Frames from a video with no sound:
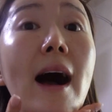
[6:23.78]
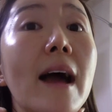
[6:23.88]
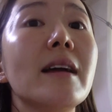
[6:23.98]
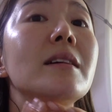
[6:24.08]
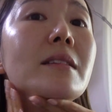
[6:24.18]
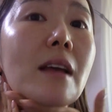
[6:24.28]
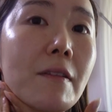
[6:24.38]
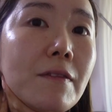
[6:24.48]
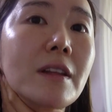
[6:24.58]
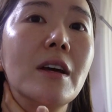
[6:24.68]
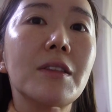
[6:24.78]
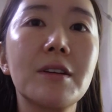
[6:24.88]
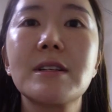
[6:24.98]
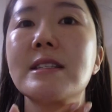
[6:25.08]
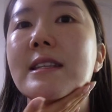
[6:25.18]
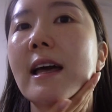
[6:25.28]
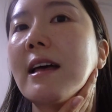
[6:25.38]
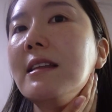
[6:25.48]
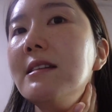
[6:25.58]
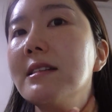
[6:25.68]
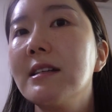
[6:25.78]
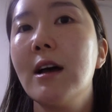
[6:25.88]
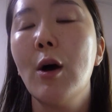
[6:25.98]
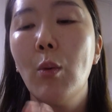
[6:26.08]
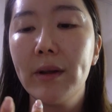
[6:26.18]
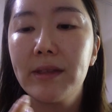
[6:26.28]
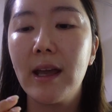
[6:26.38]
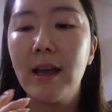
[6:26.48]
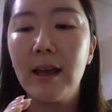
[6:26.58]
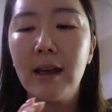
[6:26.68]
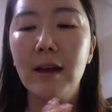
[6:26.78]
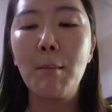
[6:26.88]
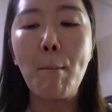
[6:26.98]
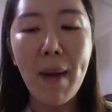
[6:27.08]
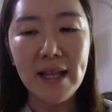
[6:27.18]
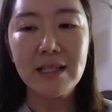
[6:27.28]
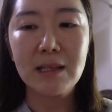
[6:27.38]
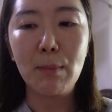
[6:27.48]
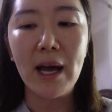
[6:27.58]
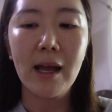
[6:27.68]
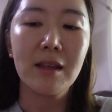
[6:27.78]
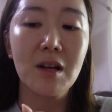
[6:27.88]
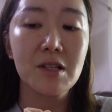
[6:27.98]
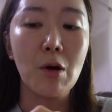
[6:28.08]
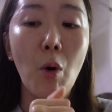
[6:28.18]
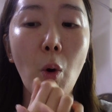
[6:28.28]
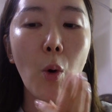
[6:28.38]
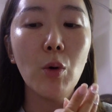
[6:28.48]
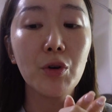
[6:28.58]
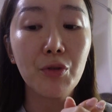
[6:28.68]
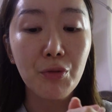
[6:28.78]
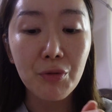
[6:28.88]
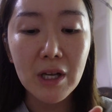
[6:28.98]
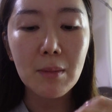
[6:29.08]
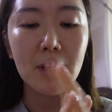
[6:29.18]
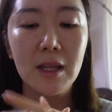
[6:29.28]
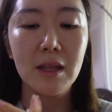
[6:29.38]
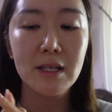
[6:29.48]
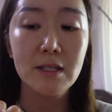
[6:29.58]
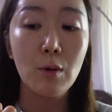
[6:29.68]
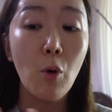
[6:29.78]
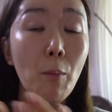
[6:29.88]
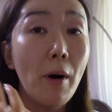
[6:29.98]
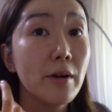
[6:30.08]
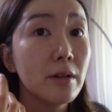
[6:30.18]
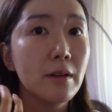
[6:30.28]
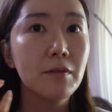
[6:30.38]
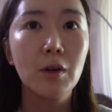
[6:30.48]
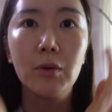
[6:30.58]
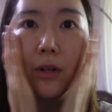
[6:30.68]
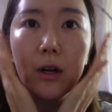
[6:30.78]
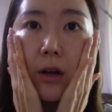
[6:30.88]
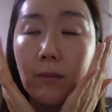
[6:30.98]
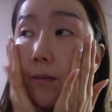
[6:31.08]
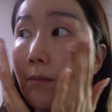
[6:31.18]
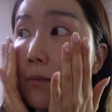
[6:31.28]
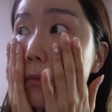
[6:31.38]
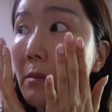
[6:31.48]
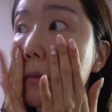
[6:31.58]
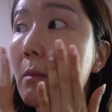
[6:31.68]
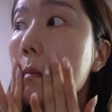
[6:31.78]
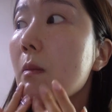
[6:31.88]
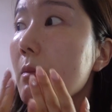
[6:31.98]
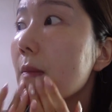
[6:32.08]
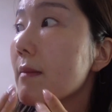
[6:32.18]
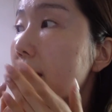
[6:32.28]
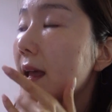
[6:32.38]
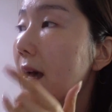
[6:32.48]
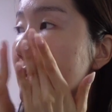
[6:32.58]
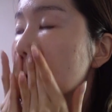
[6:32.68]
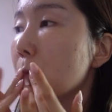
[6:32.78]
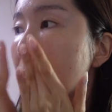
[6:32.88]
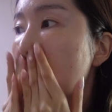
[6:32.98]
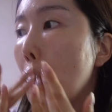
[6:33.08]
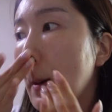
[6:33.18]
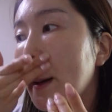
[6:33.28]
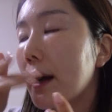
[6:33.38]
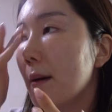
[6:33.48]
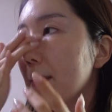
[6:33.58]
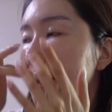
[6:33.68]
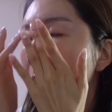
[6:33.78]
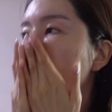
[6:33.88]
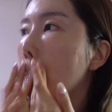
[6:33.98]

I could definitely understand what they meant by there's a whole cream in this whole bottle of toner. Hmm? Yes? Come in.